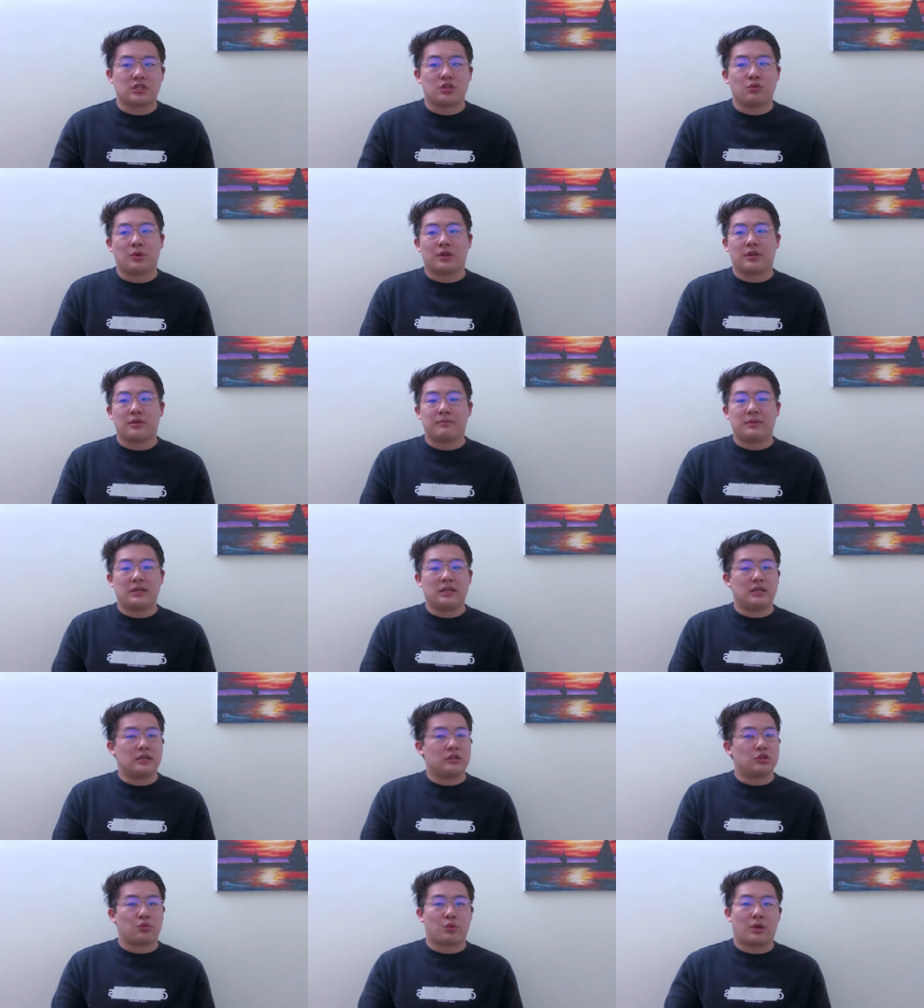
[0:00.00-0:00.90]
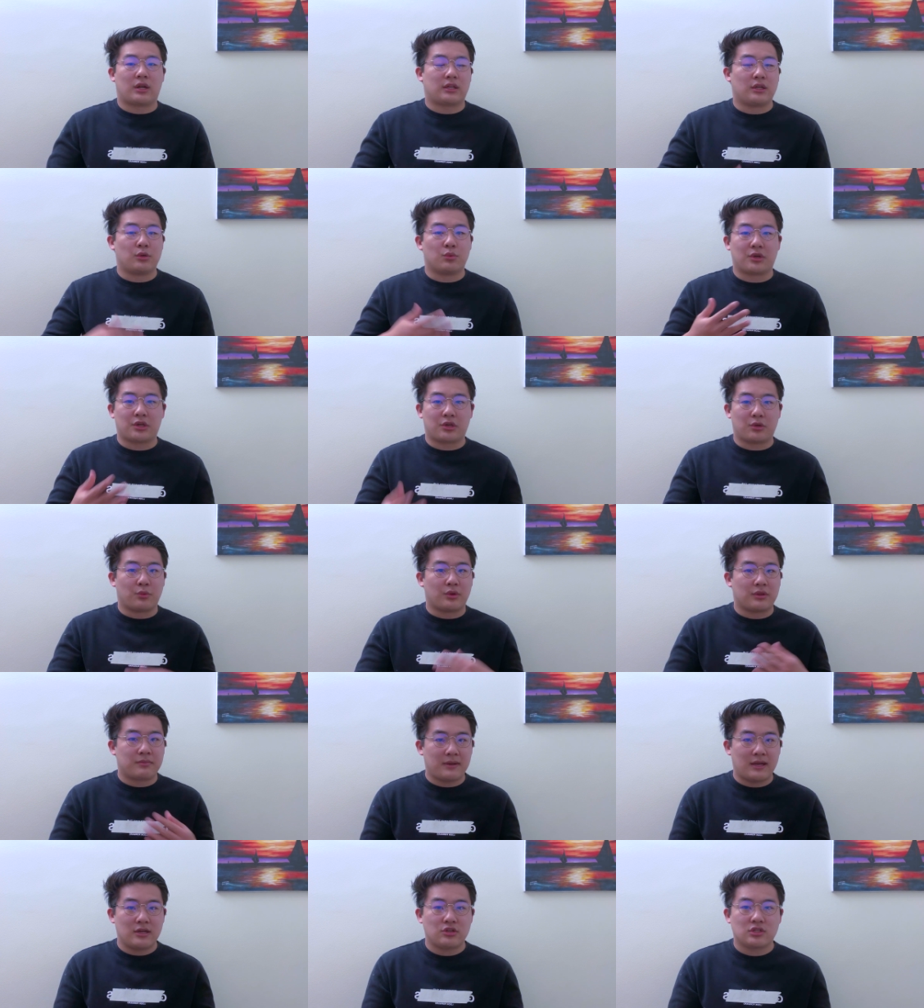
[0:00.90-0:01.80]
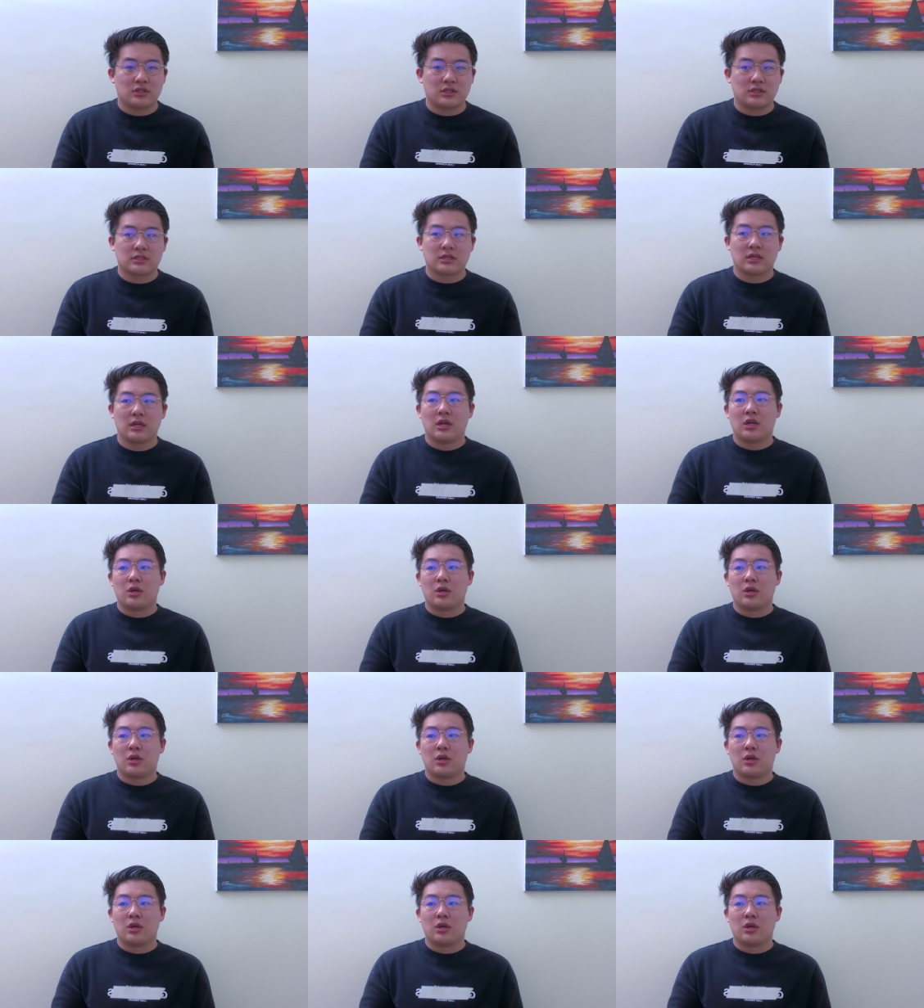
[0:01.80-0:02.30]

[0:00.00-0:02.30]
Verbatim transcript: you want to be directly working with patients,